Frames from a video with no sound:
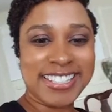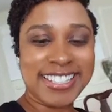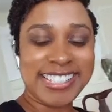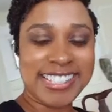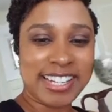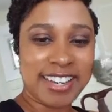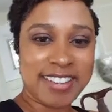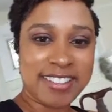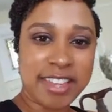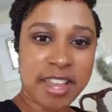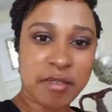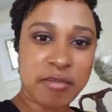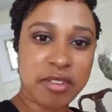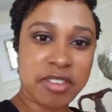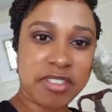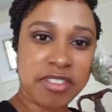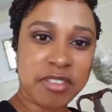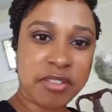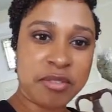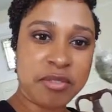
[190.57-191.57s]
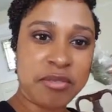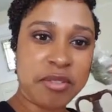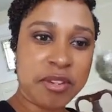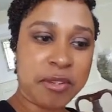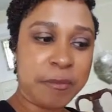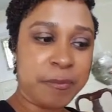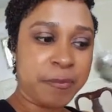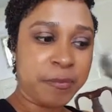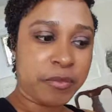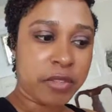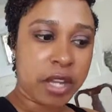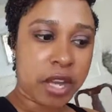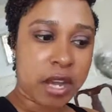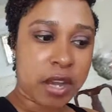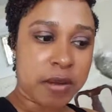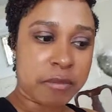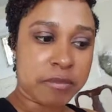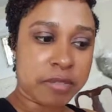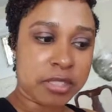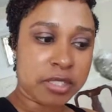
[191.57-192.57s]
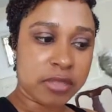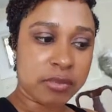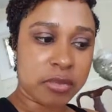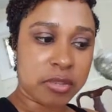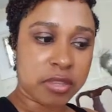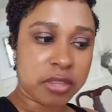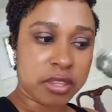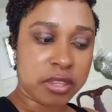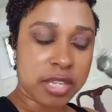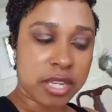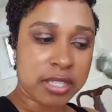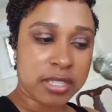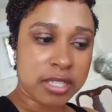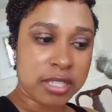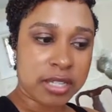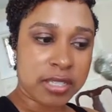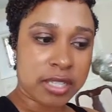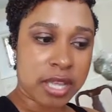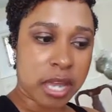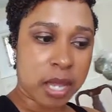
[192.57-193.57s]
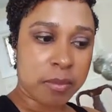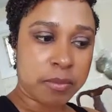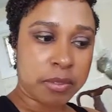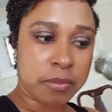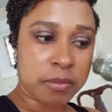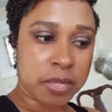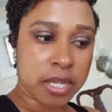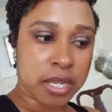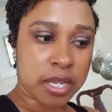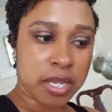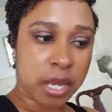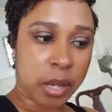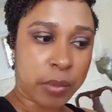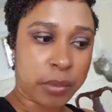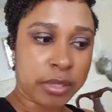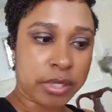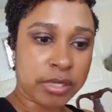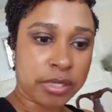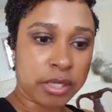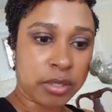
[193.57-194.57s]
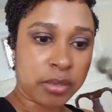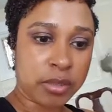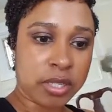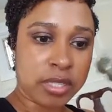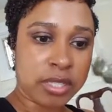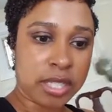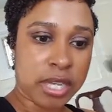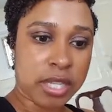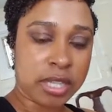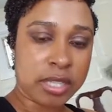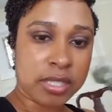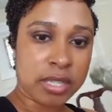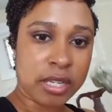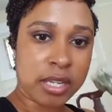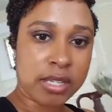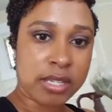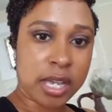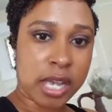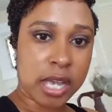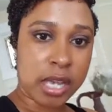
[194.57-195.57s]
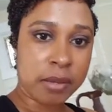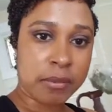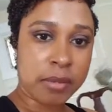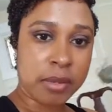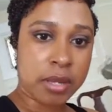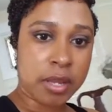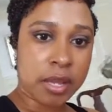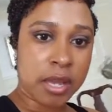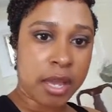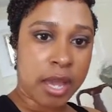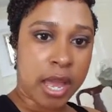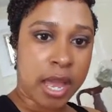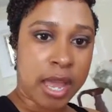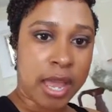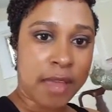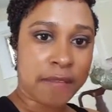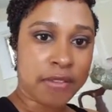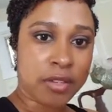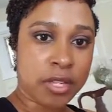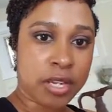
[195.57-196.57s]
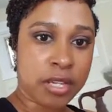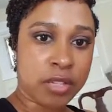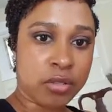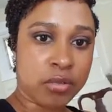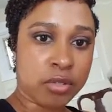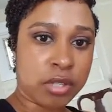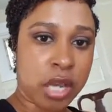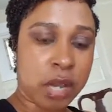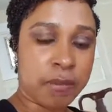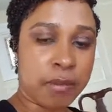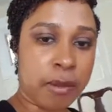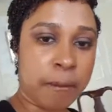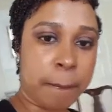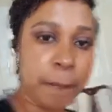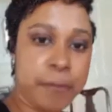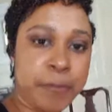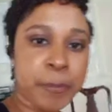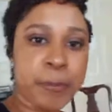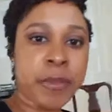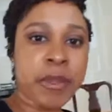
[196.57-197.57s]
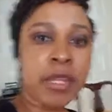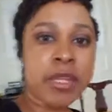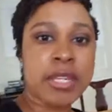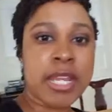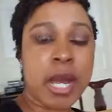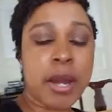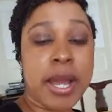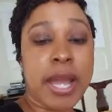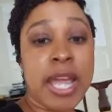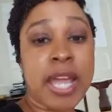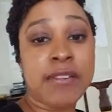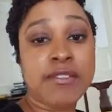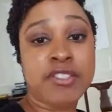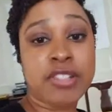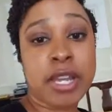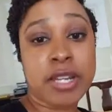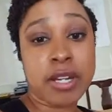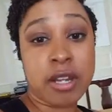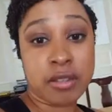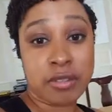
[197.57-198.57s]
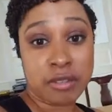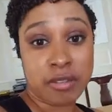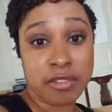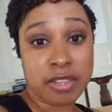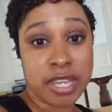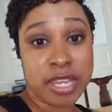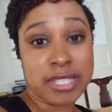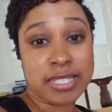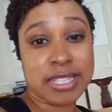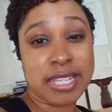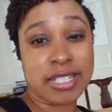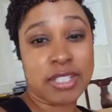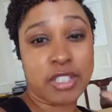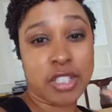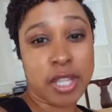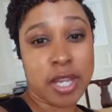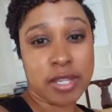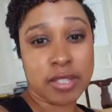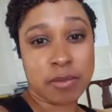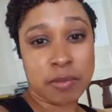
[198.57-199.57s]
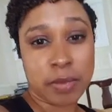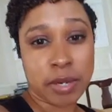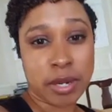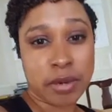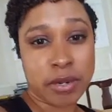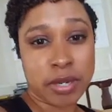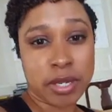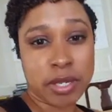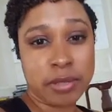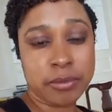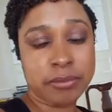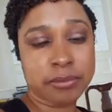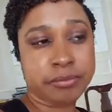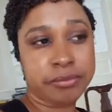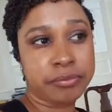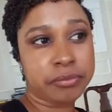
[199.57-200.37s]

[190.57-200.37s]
share that with you. This is one of the things that has helped me, and I will continue to take this anytime I have any issues come up. Now, I have tried other things like chaseberry.